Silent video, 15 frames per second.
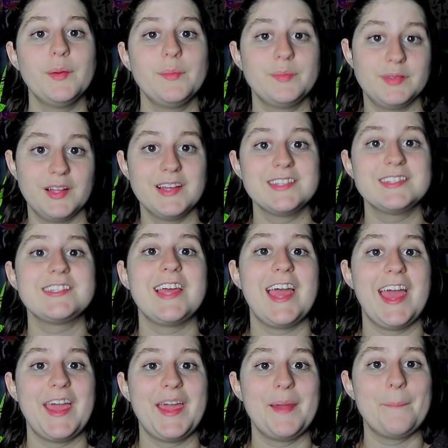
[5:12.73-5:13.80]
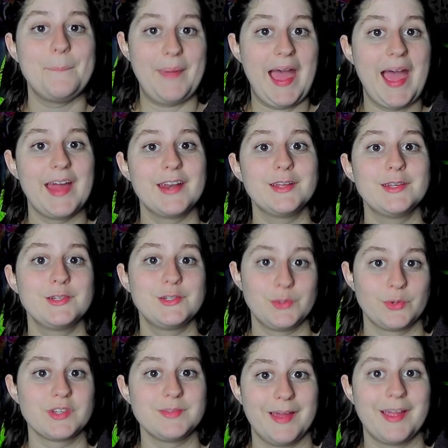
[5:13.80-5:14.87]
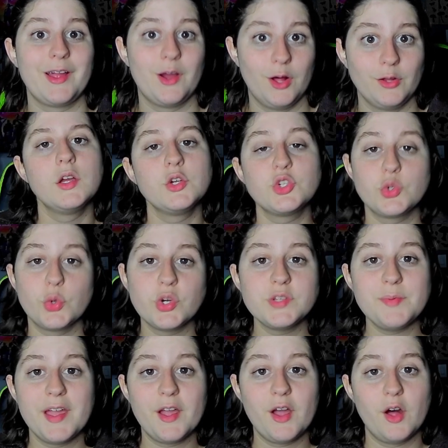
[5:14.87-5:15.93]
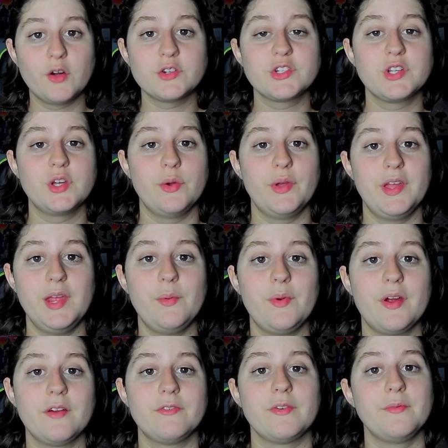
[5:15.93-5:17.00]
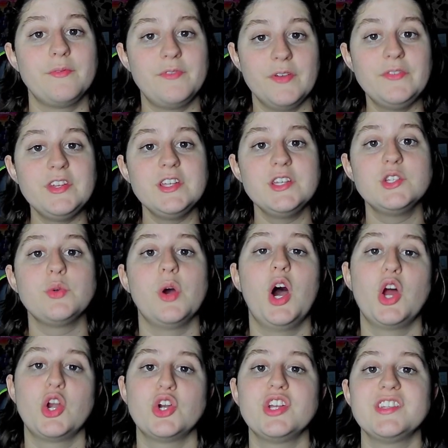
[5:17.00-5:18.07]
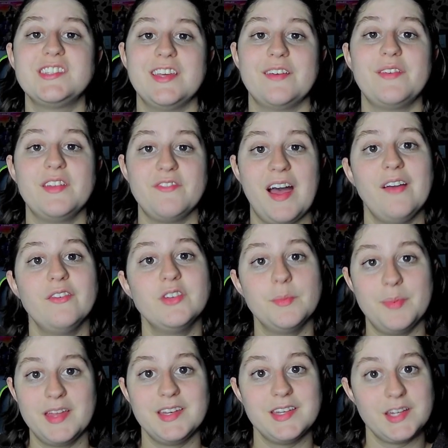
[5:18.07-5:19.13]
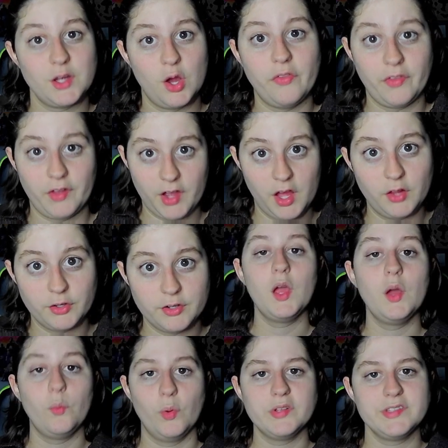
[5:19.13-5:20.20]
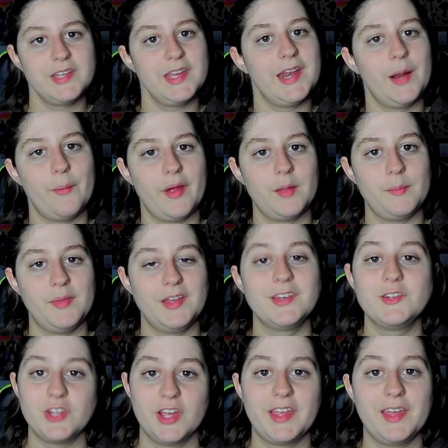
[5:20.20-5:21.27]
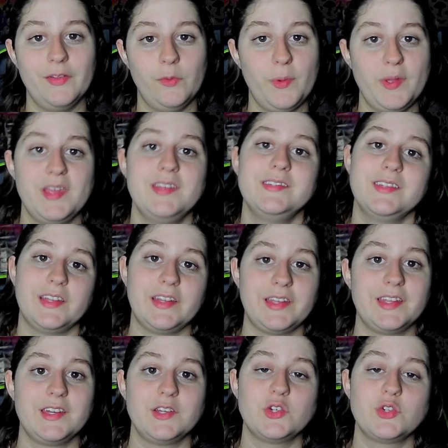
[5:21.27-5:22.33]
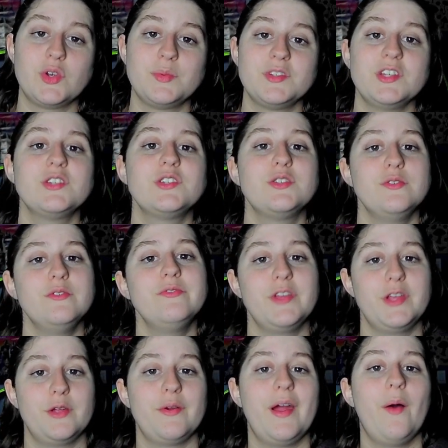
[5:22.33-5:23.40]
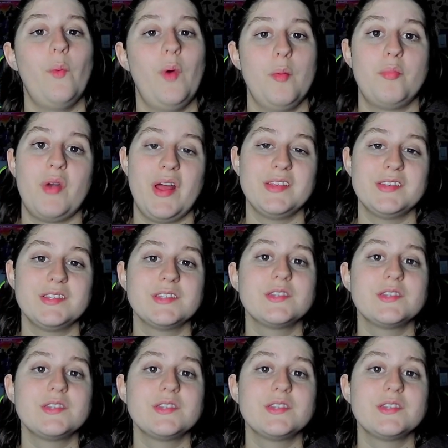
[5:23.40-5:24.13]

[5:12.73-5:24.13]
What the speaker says: plus a bad short spike collar. Short spike collars can go anywhere from 50 to 175 depending on the color. Once again, I recommend checking out the wikis in the link in the description to figure out what prices